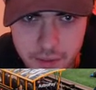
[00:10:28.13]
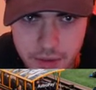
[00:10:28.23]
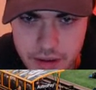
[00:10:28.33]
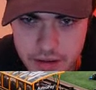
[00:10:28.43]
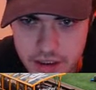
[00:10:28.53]

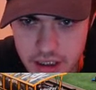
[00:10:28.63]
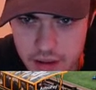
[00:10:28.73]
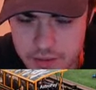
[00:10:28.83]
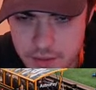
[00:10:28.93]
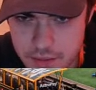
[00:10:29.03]
We,
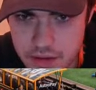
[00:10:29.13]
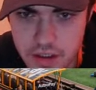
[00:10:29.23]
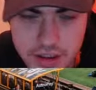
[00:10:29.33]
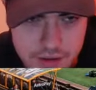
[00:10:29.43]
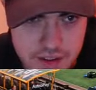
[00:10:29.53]

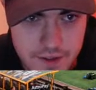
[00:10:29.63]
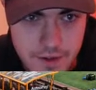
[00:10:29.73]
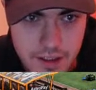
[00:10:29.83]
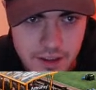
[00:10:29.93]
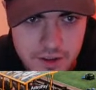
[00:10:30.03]
like you said
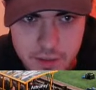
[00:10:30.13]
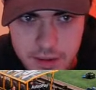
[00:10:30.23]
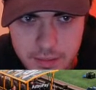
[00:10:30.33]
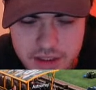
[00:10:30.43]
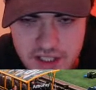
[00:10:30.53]
on the last
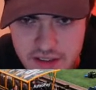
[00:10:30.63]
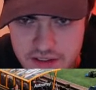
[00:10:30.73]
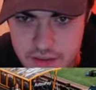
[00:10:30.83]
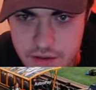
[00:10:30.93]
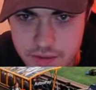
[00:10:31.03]
one, we
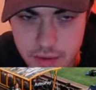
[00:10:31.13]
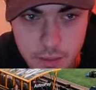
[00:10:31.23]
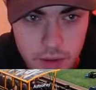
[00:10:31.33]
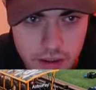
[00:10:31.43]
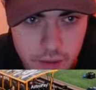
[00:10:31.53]
tend to
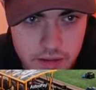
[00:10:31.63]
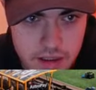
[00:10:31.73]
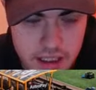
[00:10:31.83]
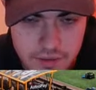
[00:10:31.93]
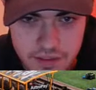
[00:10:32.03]
respond well,
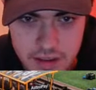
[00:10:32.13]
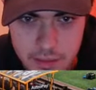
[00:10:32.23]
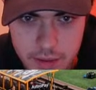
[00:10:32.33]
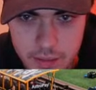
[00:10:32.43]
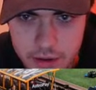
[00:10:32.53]
and I think
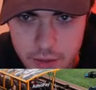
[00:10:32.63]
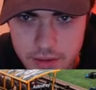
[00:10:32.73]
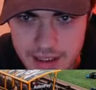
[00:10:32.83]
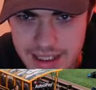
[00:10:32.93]
we will.